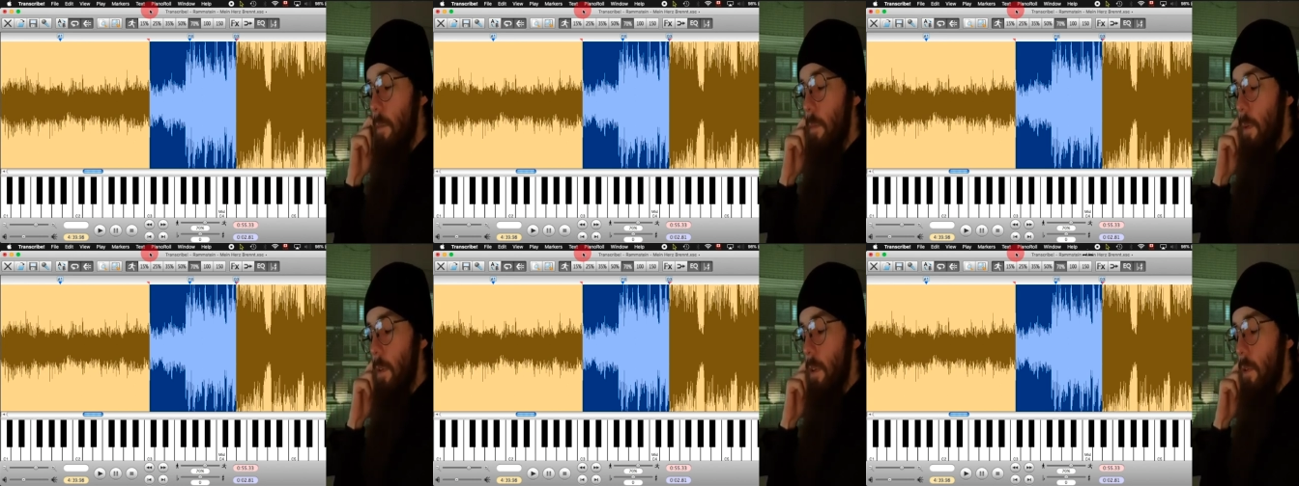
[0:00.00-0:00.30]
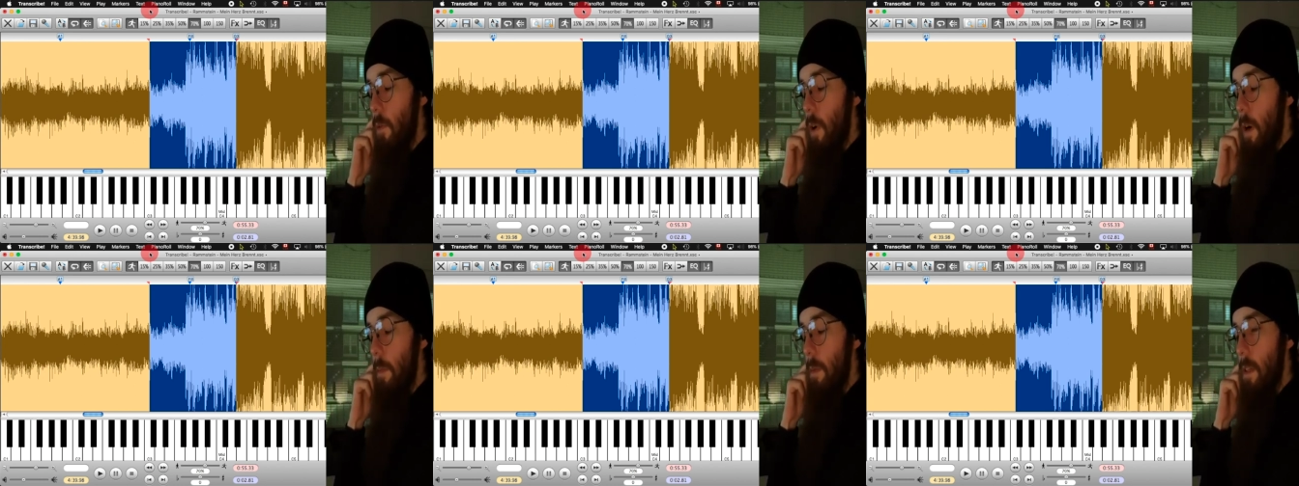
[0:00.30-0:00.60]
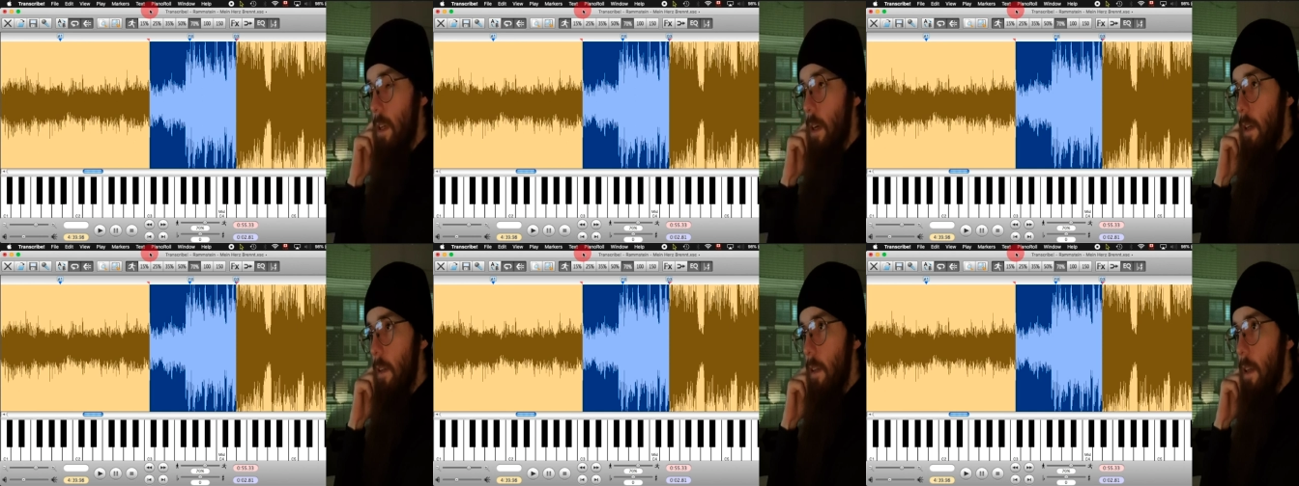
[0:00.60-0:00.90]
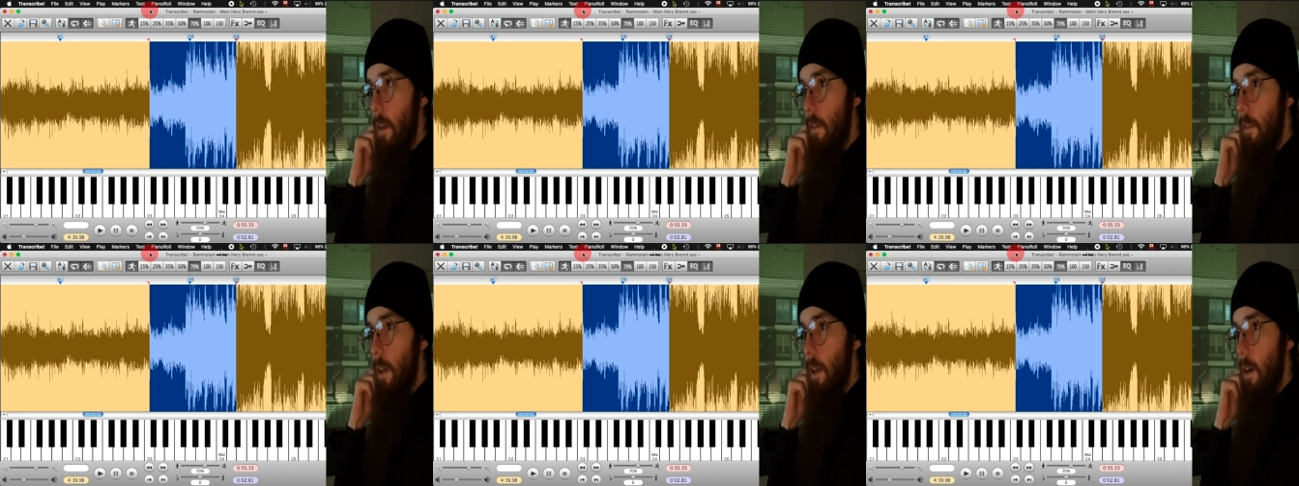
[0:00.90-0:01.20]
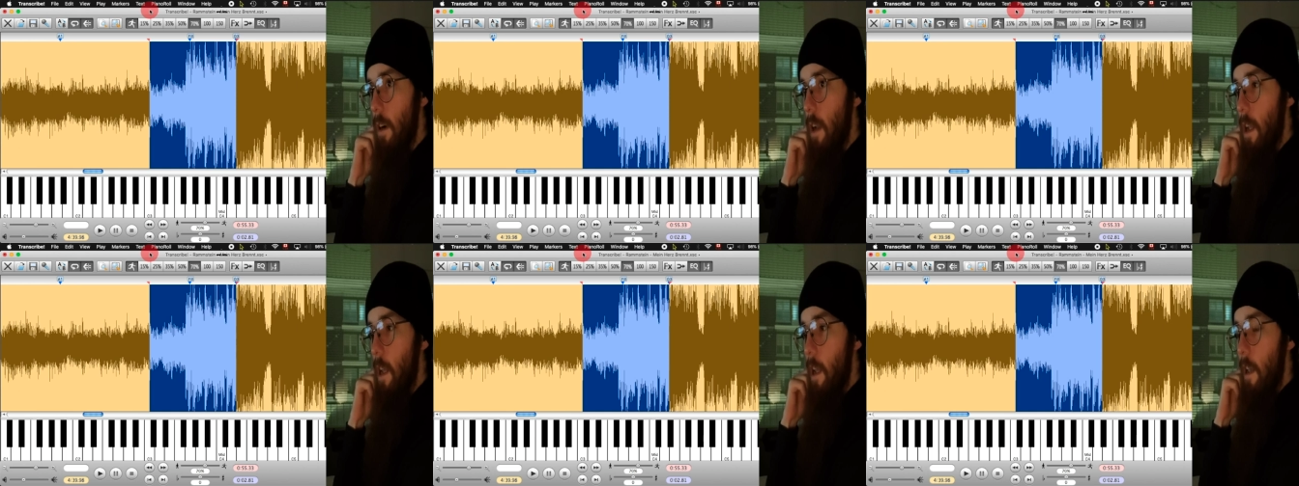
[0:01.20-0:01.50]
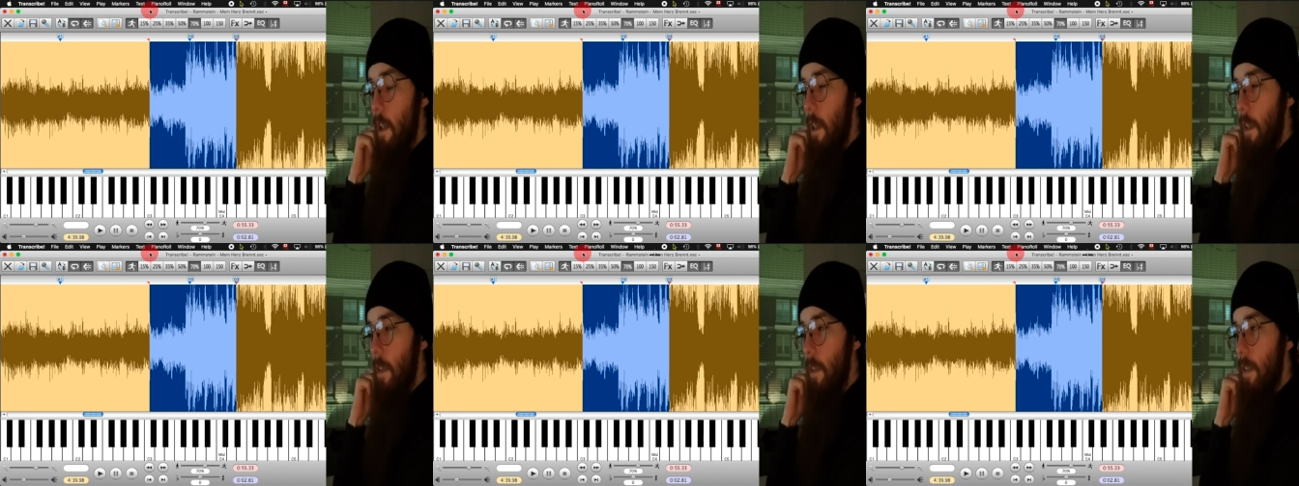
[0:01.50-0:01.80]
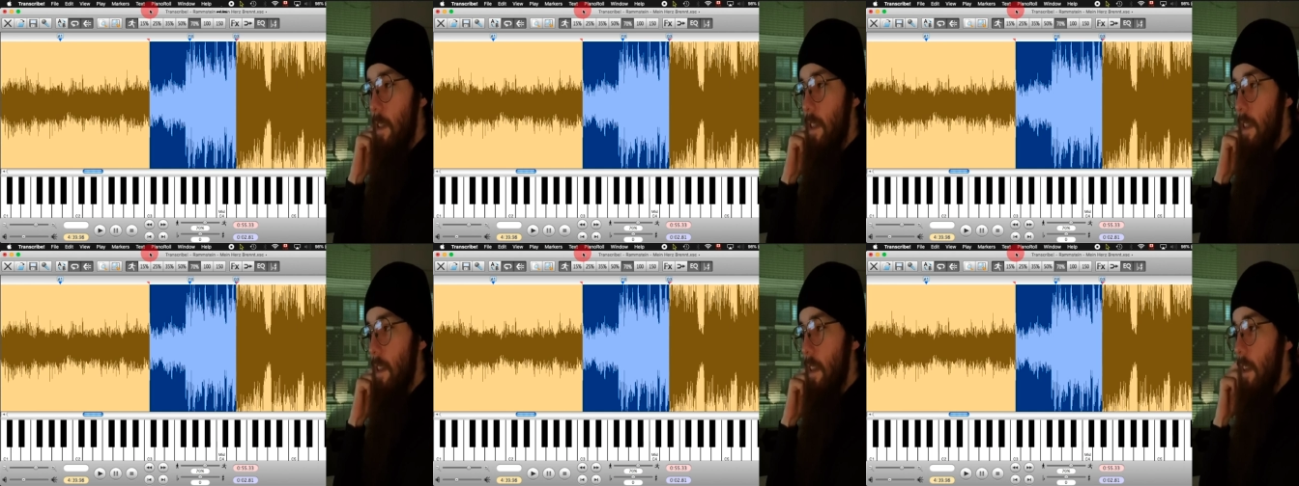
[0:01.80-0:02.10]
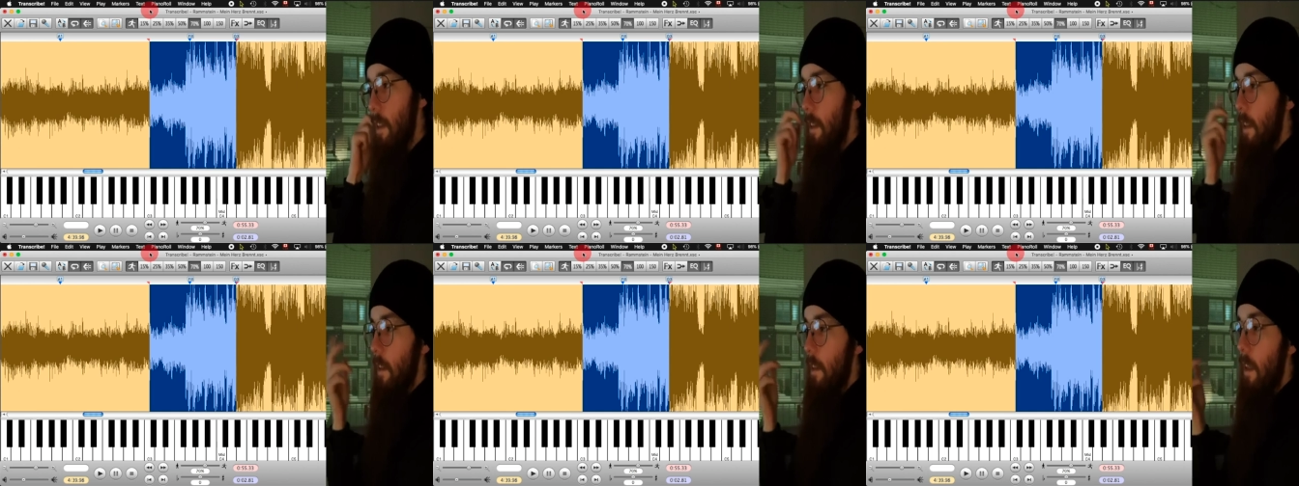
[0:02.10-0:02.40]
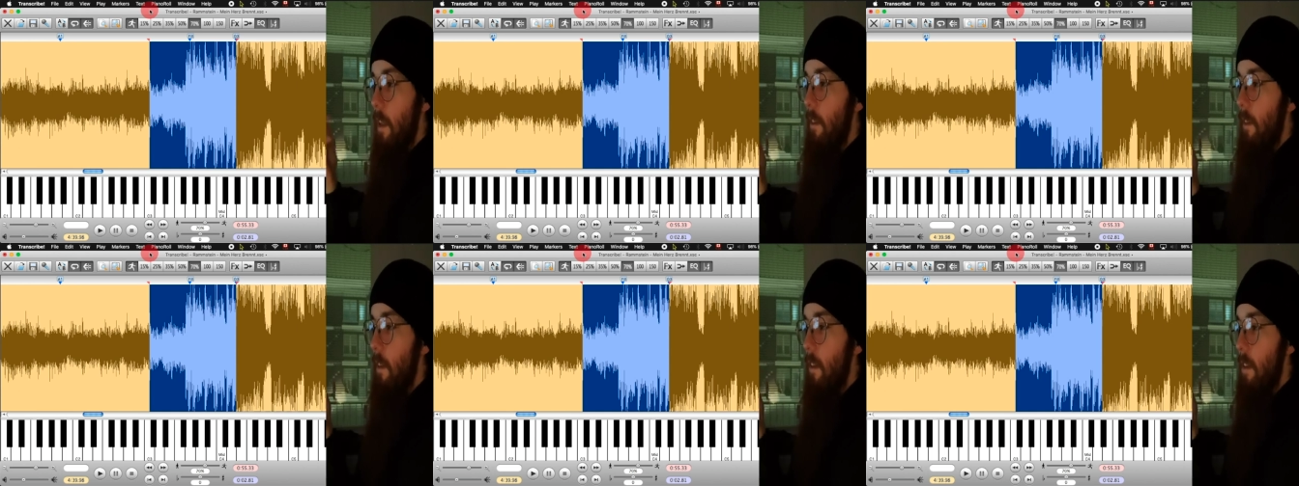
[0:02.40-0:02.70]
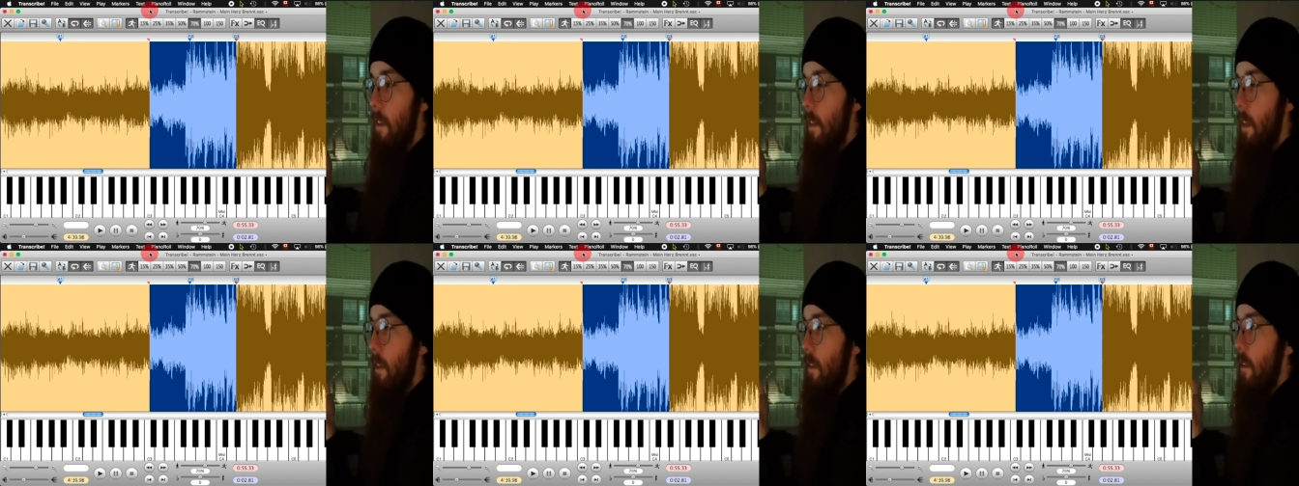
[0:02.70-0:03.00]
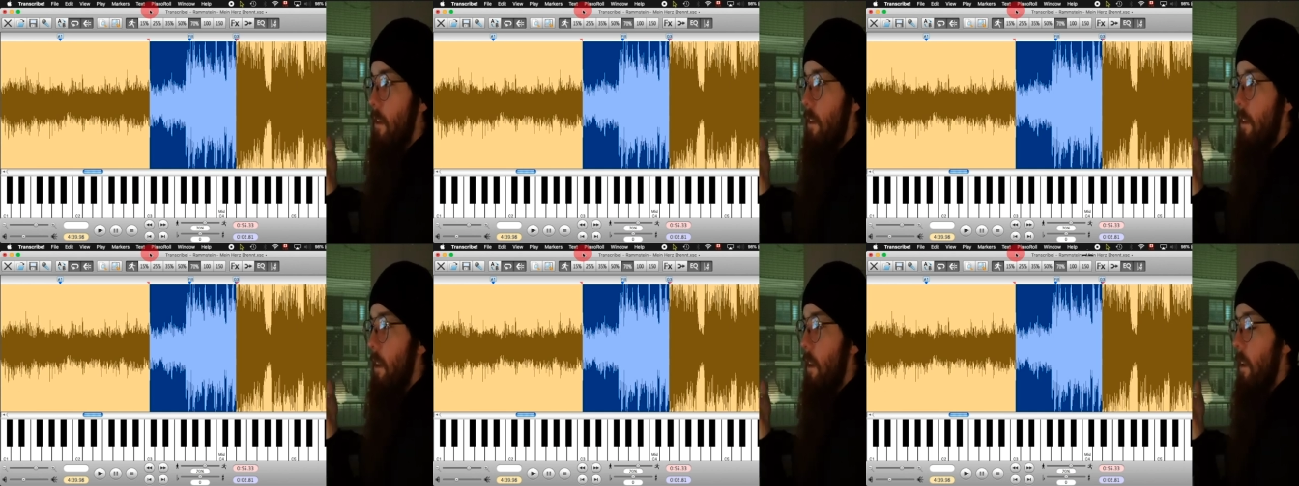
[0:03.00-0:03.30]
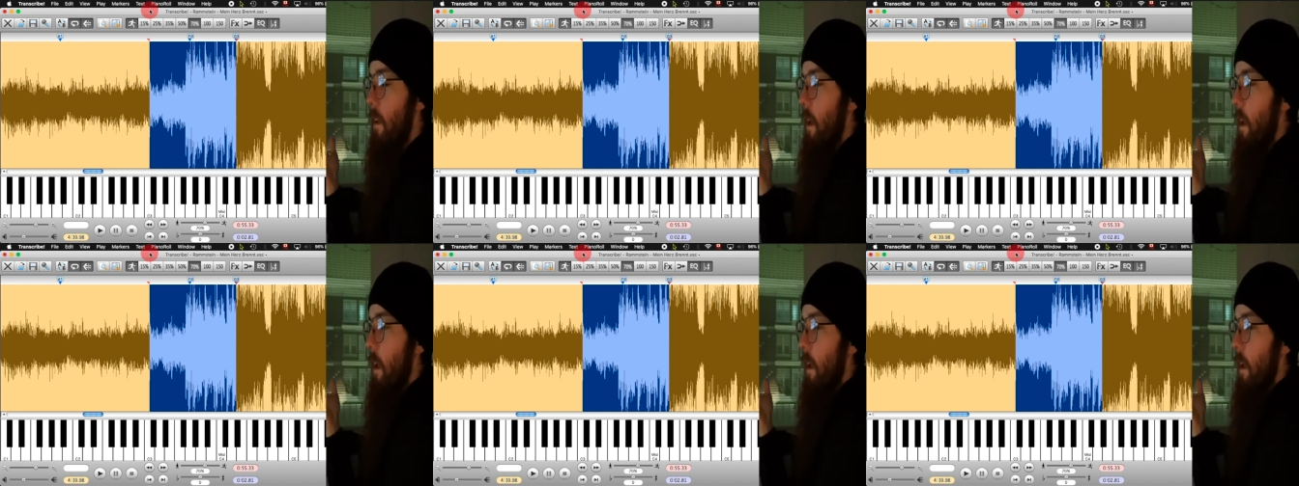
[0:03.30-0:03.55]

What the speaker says: put the website down there. It's that's the thing.